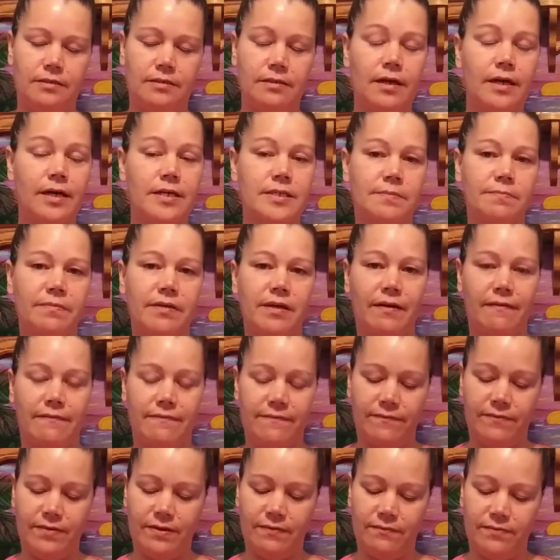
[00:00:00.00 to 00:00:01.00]
It's an
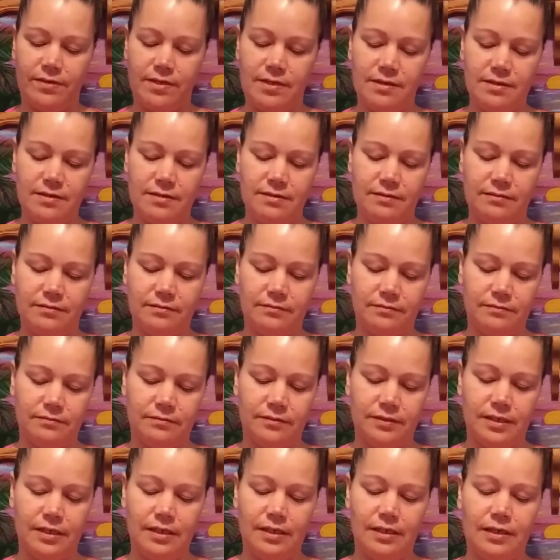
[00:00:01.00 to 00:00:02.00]
SPF 50.
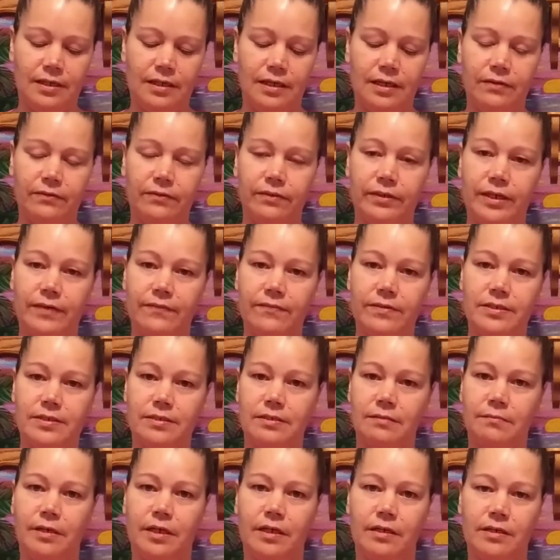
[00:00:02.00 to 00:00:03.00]
I will give
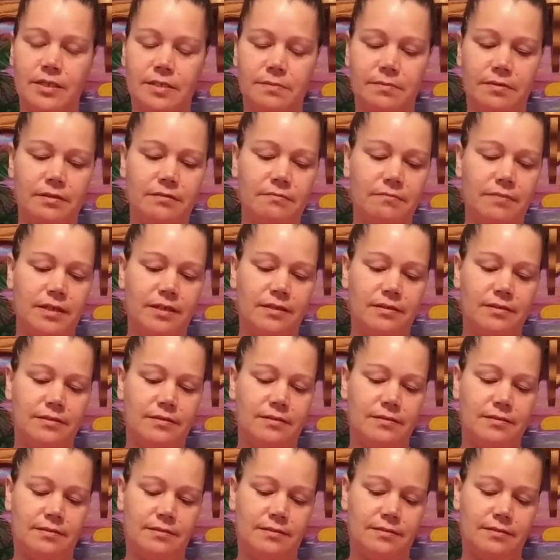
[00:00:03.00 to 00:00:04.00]
this to my husband
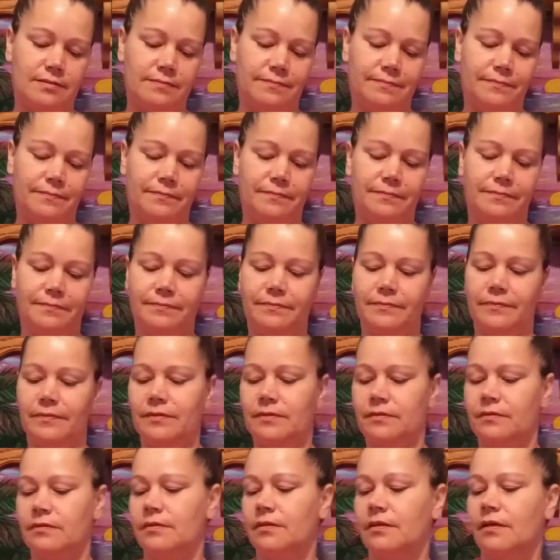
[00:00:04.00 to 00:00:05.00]
because
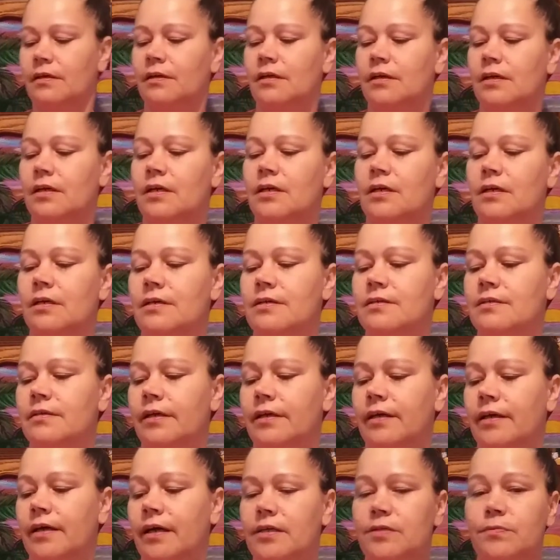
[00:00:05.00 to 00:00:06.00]
he's
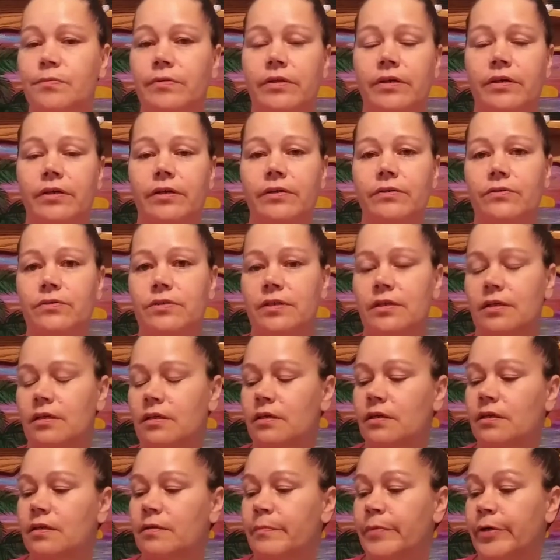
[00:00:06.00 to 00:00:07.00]
like Casper the Ghost
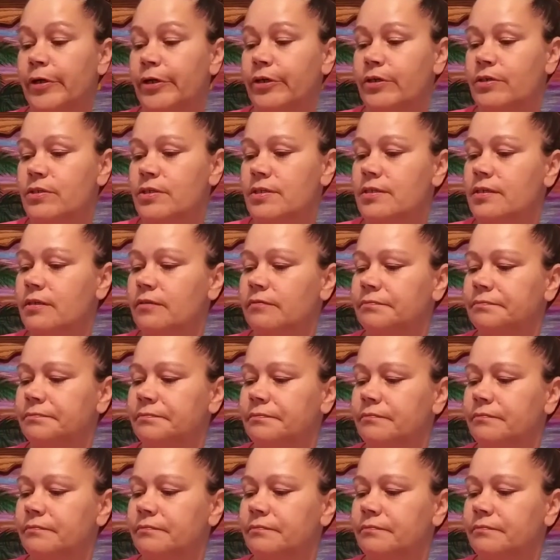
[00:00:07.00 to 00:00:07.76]
and he burns.